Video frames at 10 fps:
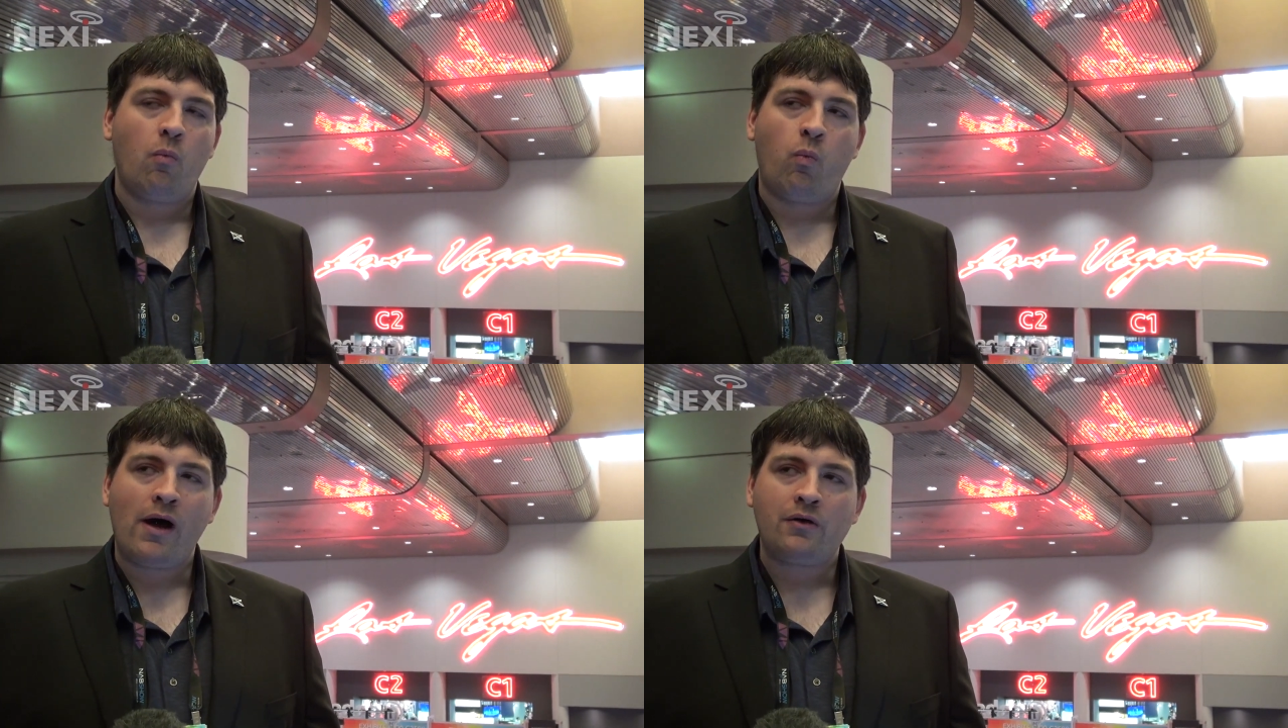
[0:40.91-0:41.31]

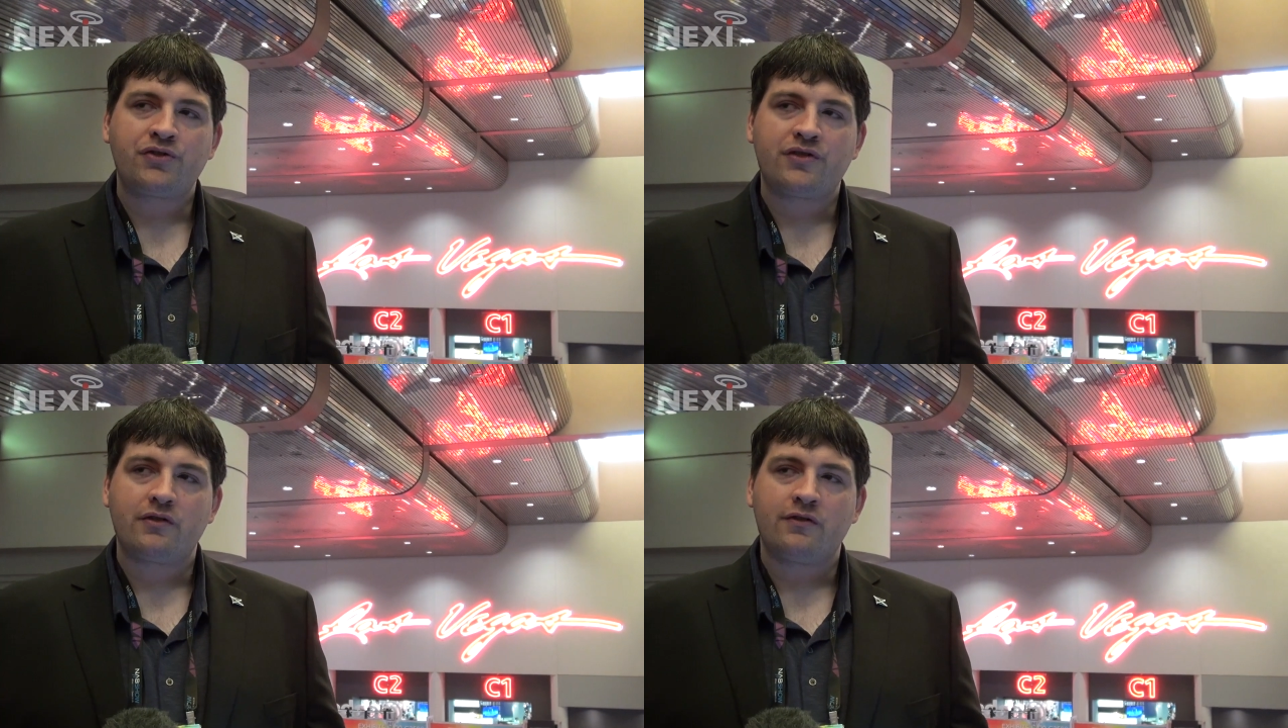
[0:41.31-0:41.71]

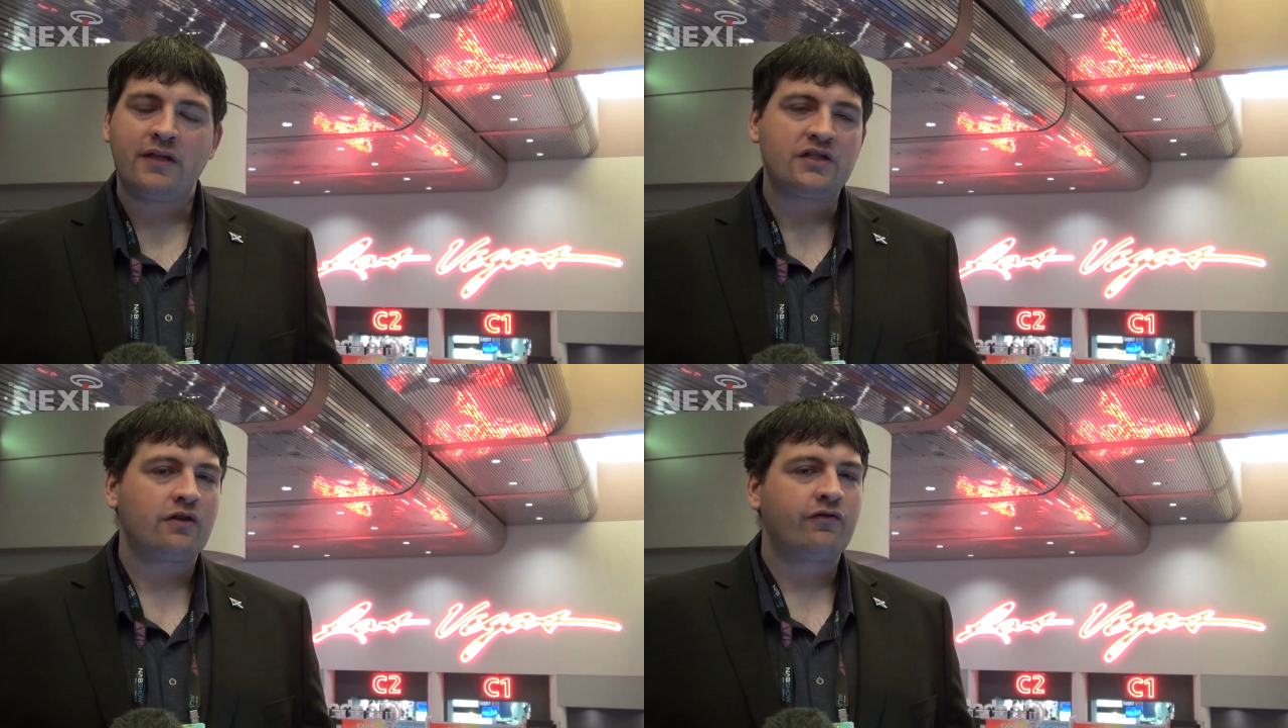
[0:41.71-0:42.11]
Whilst
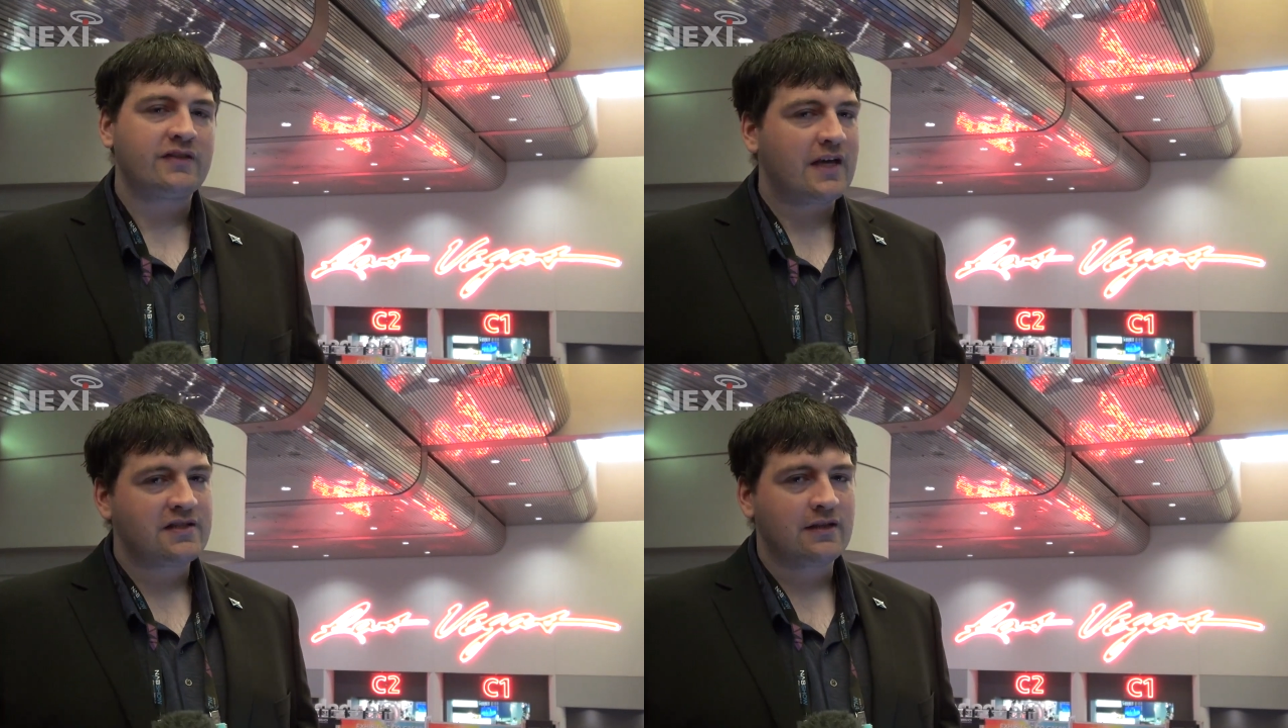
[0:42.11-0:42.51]
these are
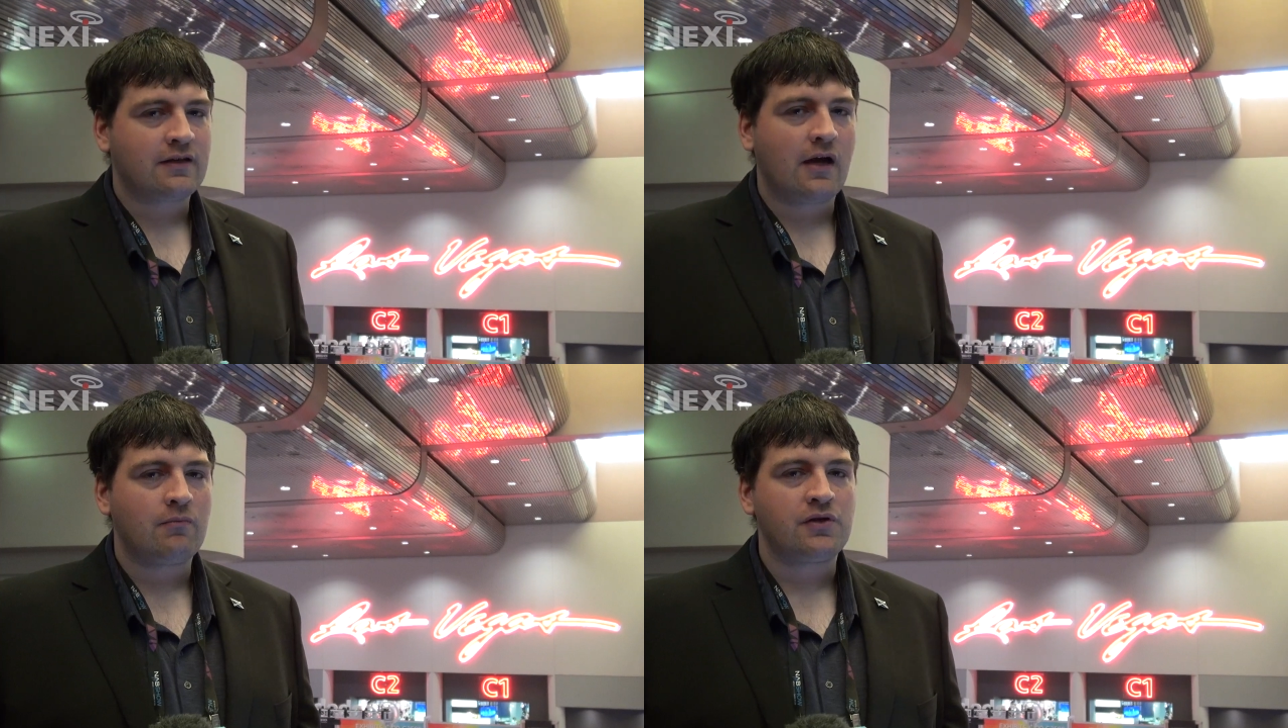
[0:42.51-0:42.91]
fantastic
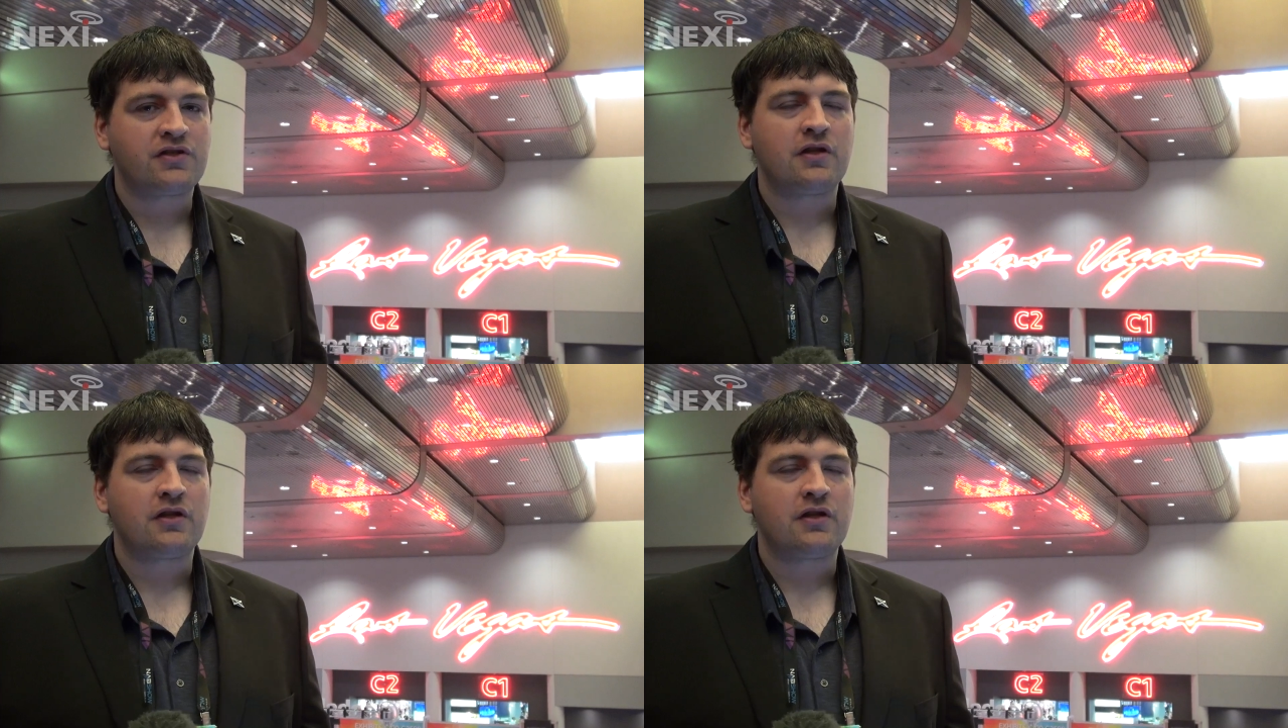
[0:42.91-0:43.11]
cameras,